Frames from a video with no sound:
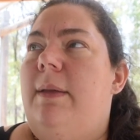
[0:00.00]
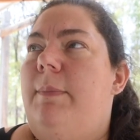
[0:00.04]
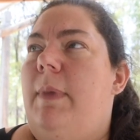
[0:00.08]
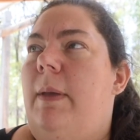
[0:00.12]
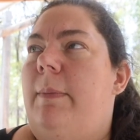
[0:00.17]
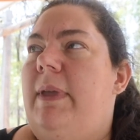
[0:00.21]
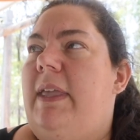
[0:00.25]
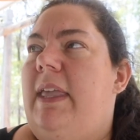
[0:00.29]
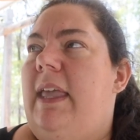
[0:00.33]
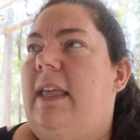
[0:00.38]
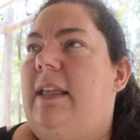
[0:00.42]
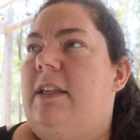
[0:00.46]

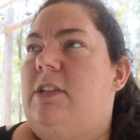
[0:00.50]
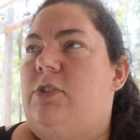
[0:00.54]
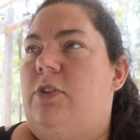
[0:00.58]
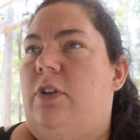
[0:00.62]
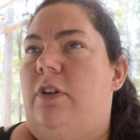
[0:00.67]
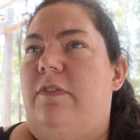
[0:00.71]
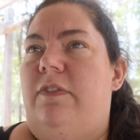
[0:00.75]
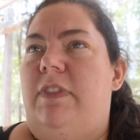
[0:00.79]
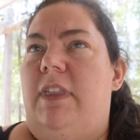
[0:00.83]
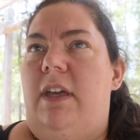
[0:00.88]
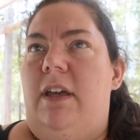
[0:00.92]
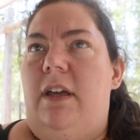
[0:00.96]
mimicking
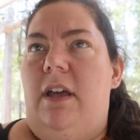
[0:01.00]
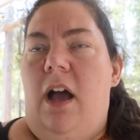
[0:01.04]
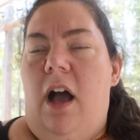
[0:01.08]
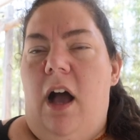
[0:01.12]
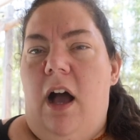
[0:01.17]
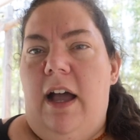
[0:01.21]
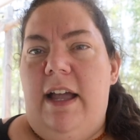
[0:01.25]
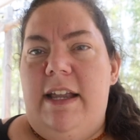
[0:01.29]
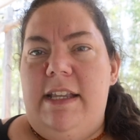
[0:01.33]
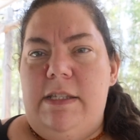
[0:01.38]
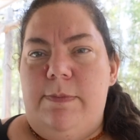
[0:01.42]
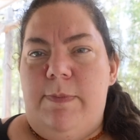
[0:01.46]
sort of the
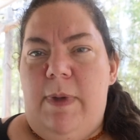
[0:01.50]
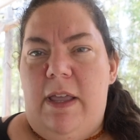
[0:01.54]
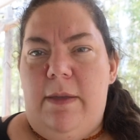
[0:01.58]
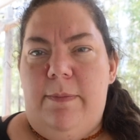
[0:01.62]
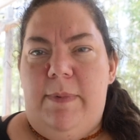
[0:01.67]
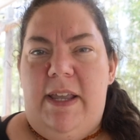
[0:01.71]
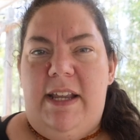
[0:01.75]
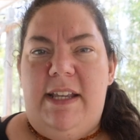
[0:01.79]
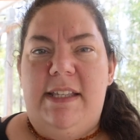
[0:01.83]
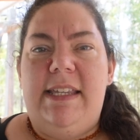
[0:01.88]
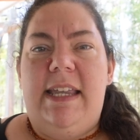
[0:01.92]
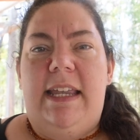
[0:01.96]
Heinz baked
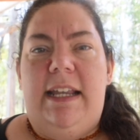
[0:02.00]
beans,